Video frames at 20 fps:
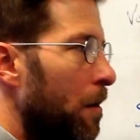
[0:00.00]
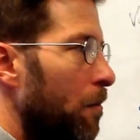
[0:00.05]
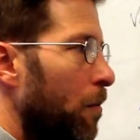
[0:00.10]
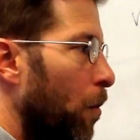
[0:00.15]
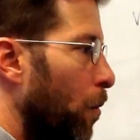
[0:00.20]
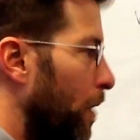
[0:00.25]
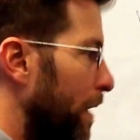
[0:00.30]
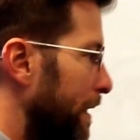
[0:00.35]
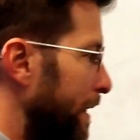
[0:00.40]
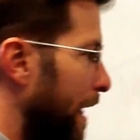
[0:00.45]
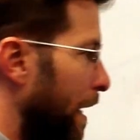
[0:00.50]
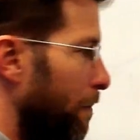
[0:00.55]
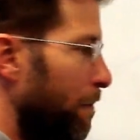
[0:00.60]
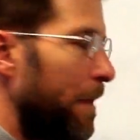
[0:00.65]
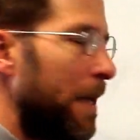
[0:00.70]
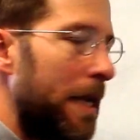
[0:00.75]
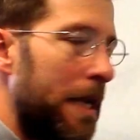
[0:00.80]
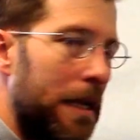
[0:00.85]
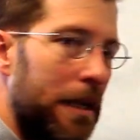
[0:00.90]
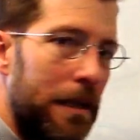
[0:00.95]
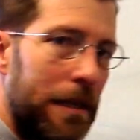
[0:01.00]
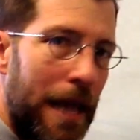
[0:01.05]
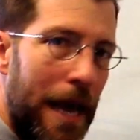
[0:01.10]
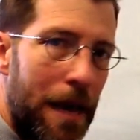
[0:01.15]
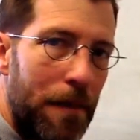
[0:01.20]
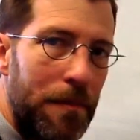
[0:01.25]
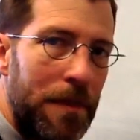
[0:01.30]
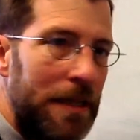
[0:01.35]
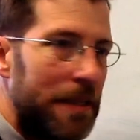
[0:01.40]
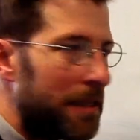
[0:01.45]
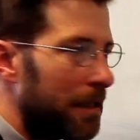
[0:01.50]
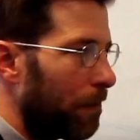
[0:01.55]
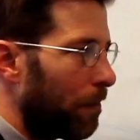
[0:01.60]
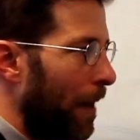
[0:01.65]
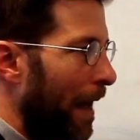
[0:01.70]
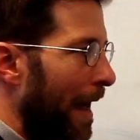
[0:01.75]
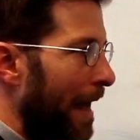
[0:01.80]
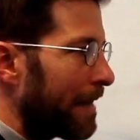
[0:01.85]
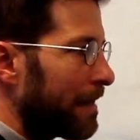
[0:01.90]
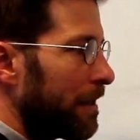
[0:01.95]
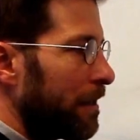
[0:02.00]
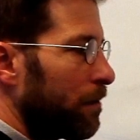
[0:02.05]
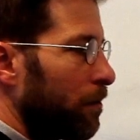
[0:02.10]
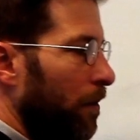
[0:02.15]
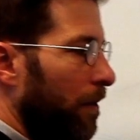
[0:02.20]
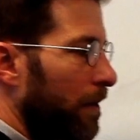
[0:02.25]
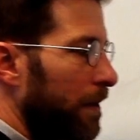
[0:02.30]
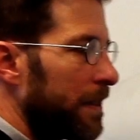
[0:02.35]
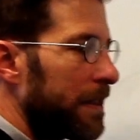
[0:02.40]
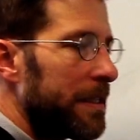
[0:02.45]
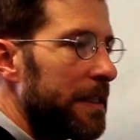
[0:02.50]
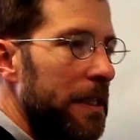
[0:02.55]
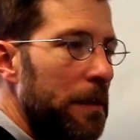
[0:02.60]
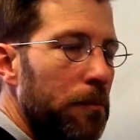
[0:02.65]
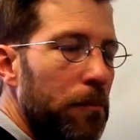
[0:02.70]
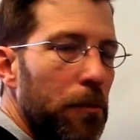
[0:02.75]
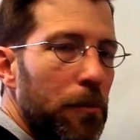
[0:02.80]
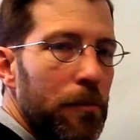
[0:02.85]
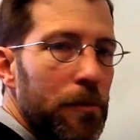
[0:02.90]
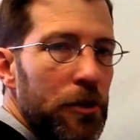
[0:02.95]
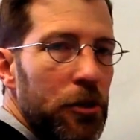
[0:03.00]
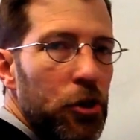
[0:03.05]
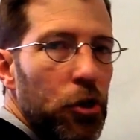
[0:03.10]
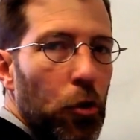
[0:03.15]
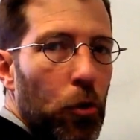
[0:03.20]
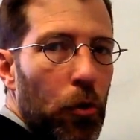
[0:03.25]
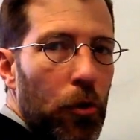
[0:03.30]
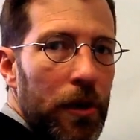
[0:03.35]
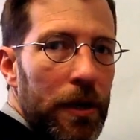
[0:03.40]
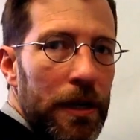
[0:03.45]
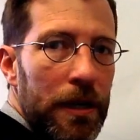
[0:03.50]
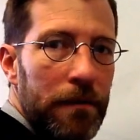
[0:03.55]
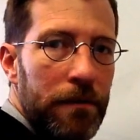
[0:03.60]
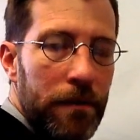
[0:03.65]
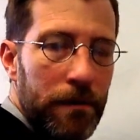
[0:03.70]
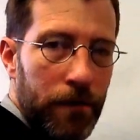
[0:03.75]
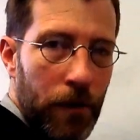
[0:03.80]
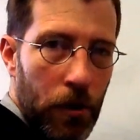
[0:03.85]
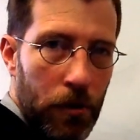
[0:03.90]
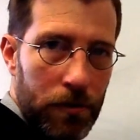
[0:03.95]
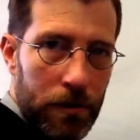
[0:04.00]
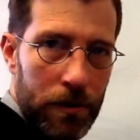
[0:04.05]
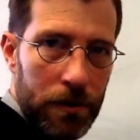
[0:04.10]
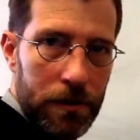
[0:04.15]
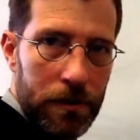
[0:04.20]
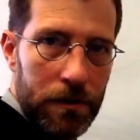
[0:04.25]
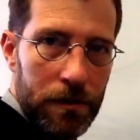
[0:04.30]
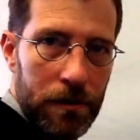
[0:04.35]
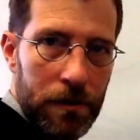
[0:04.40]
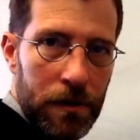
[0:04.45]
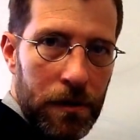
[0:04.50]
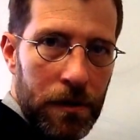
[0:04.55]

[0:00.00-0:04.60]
But what does that mean? That means it passes with a simple majority of the voters.